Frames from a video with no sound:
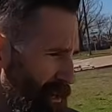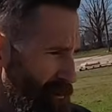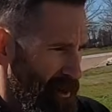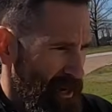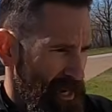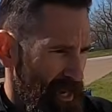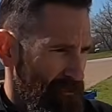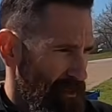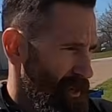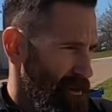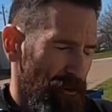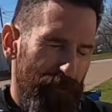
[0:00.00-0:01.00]
in there. If
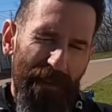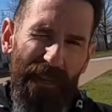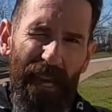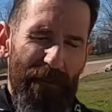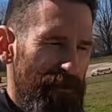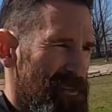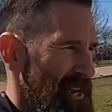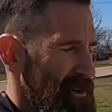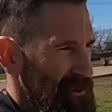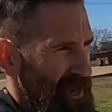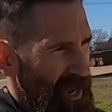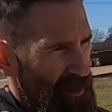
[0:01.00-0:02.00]
you take
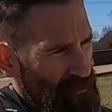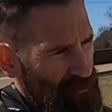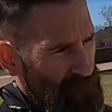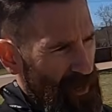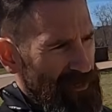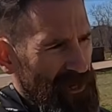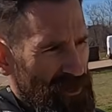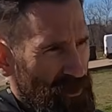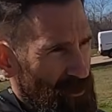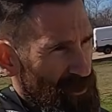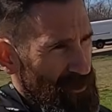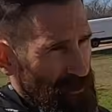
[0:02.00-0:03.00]
your time and pay attention
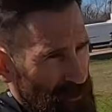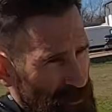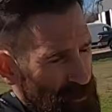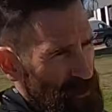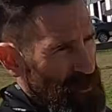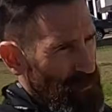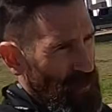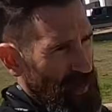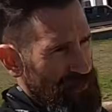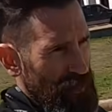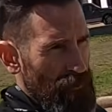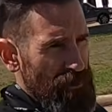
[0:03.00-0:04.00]
to what you're doing, you'd be
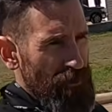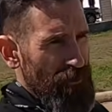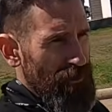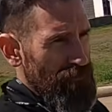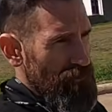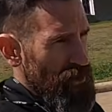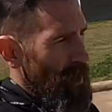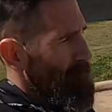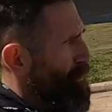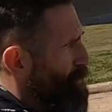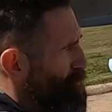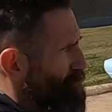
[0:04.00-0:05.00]
surprised how much you can
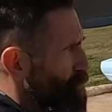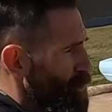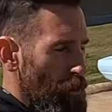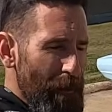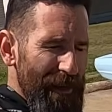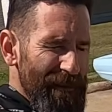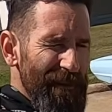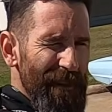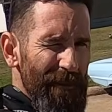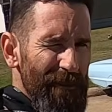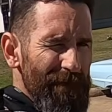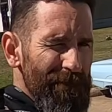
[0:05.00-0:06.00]
chop up and we'll go back
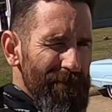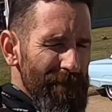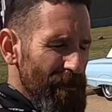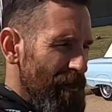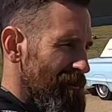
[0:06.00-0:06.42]
together. So